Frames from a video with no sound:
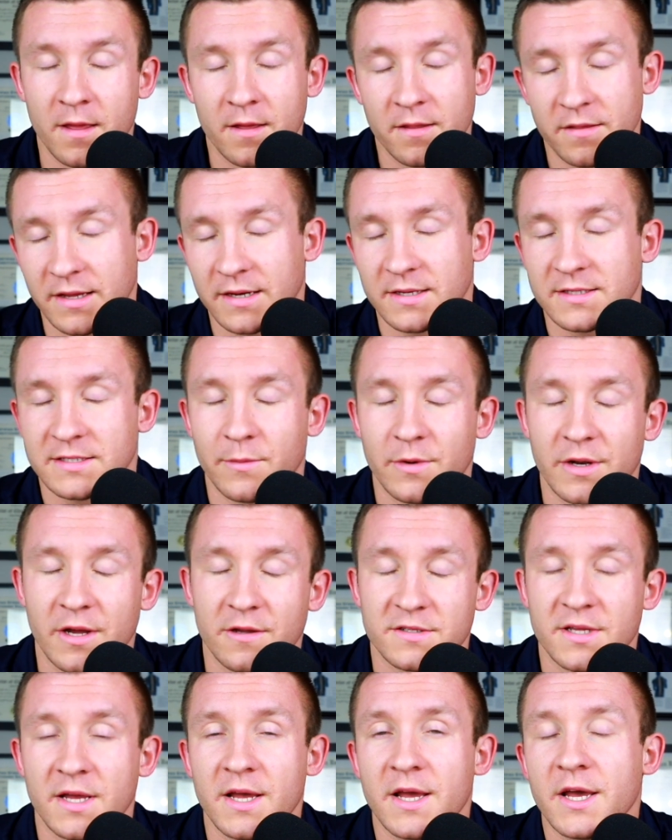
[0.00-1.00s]
Thinking of someone
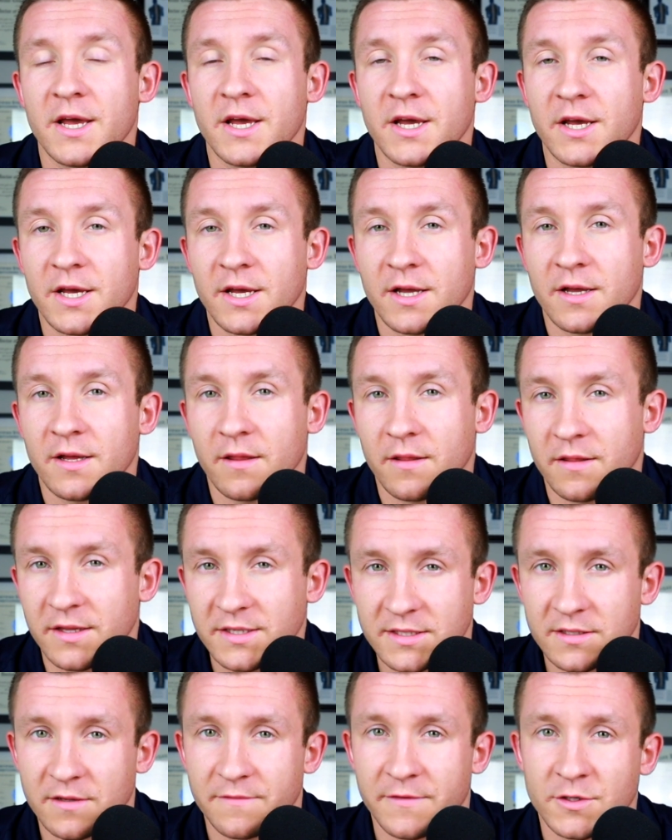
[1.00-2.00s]
else.
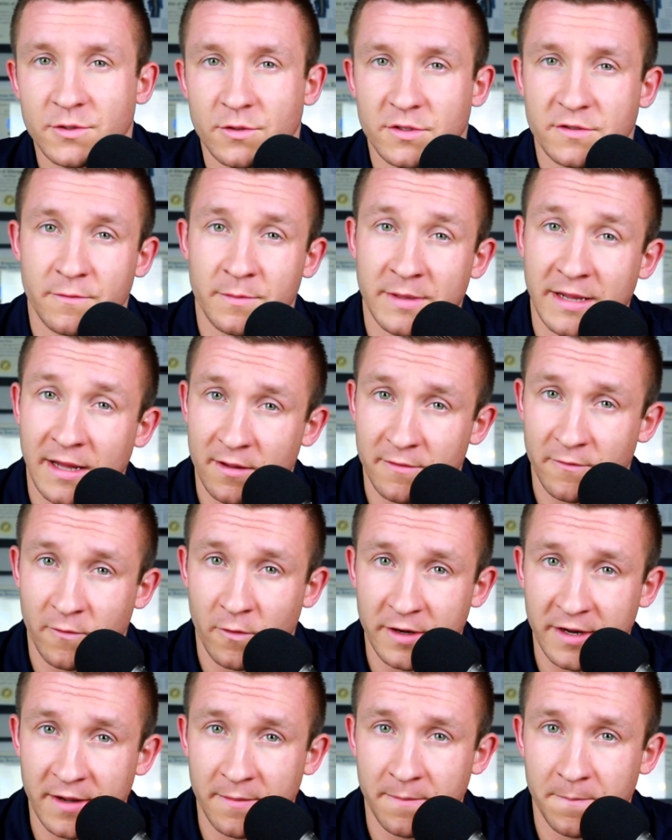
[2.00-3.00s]
This individual is from
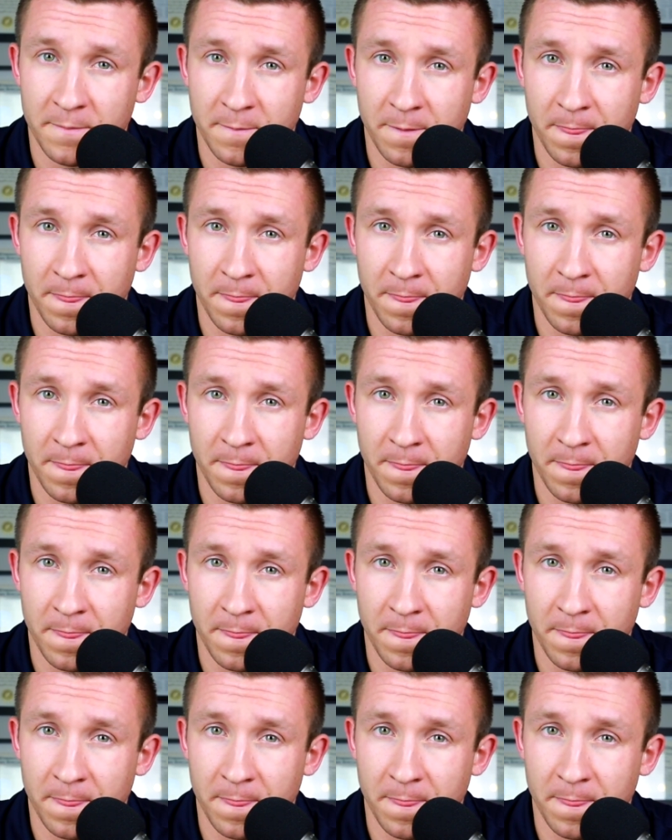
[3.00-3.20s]
California.